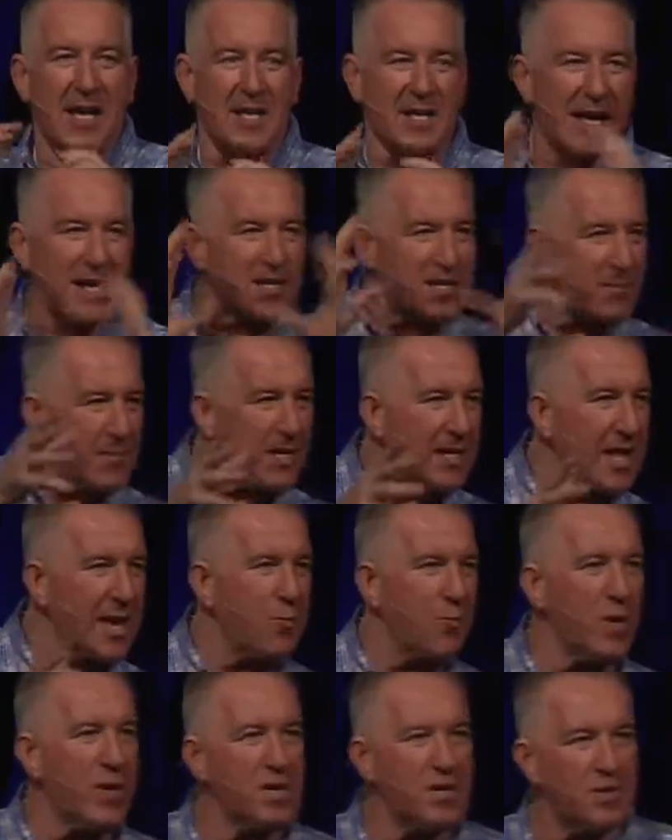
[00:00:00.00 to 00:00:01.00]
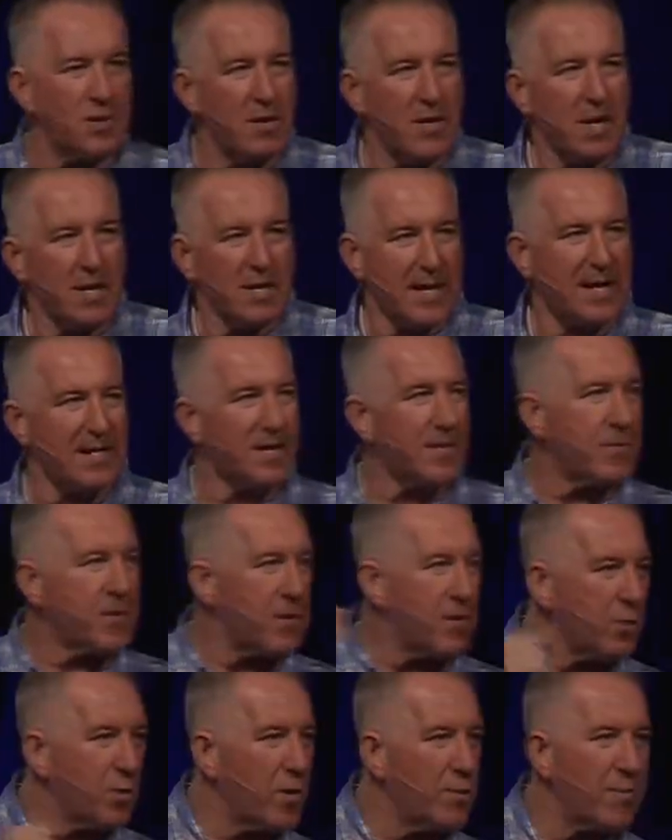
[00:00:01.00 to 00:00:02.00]
not something that we do, not
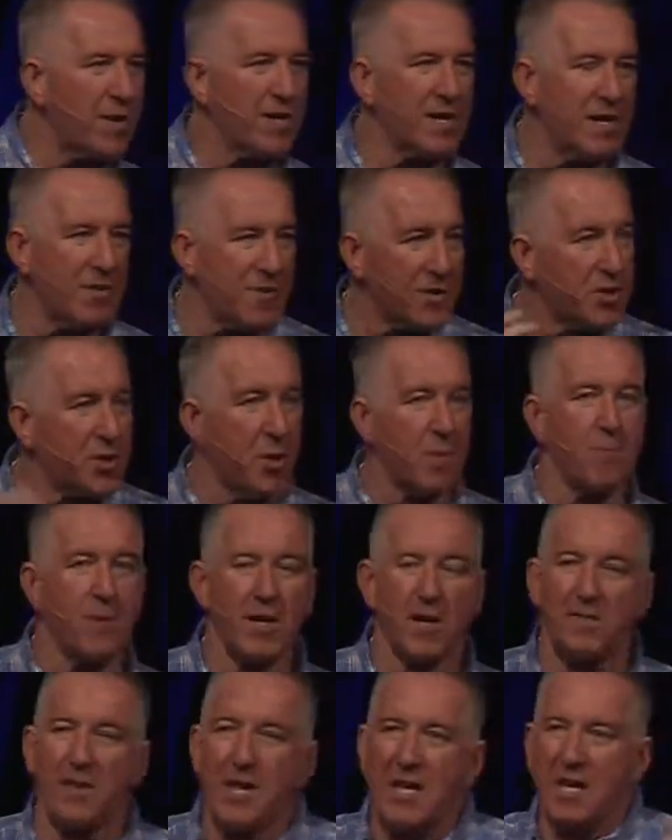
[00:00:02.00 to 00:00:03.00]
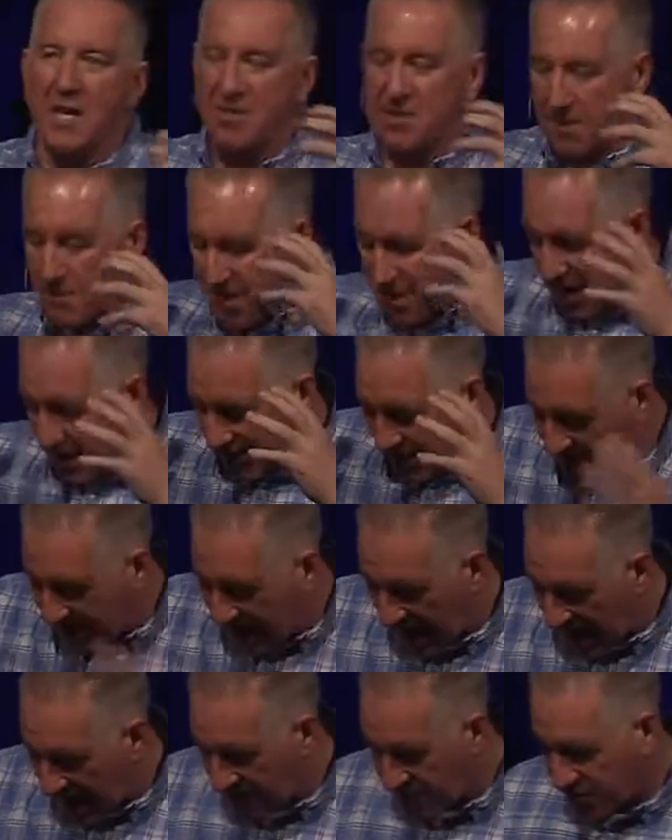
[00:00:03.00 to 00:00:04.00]
something that we believe or don't believe. It's something that
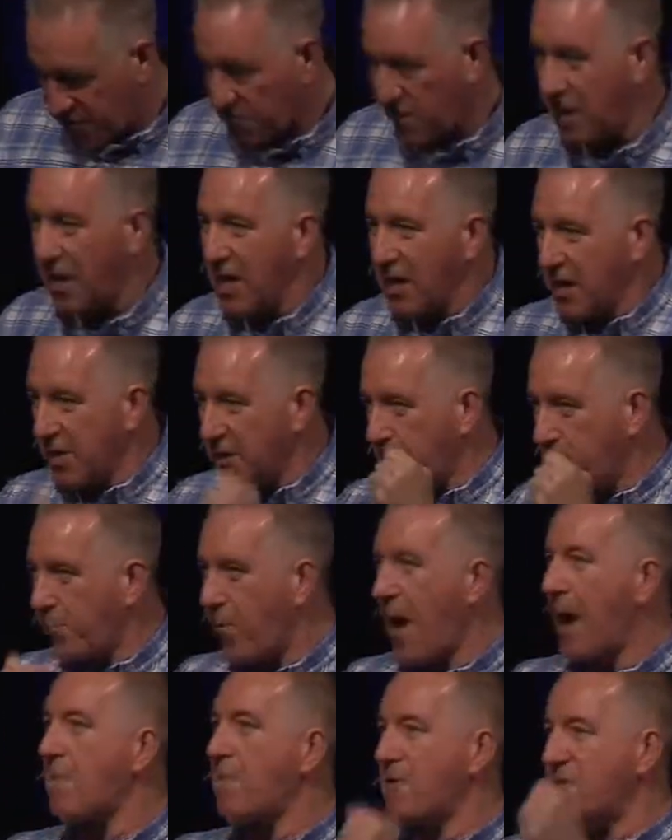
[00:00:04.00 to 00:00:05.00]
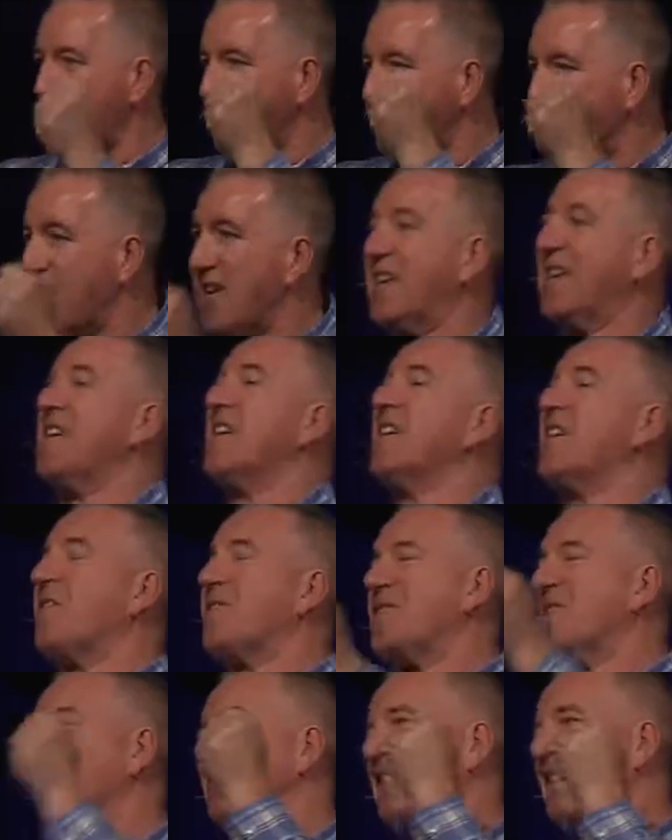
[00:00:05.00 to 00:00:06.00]
God is doing. It's a promise. It's a
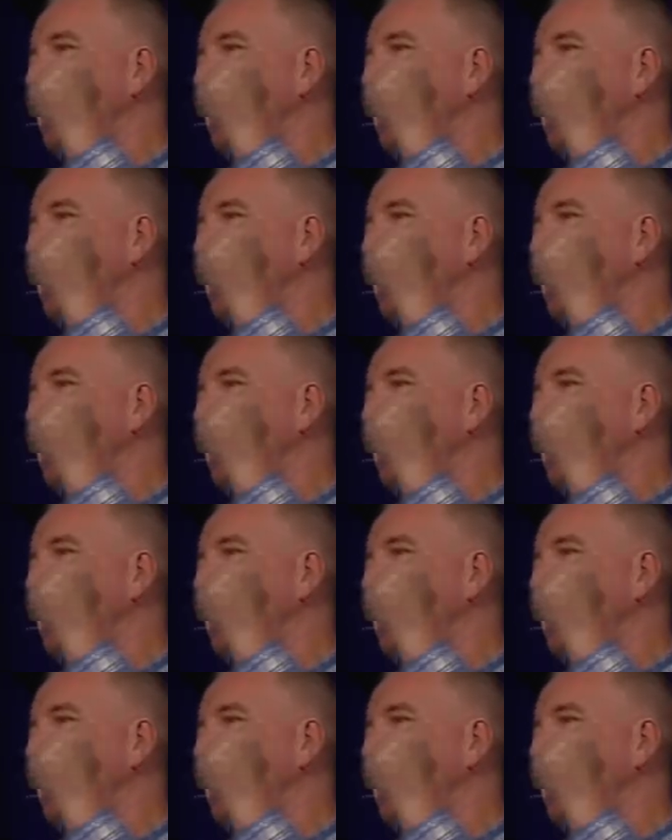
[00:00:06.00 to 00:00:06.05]
gift.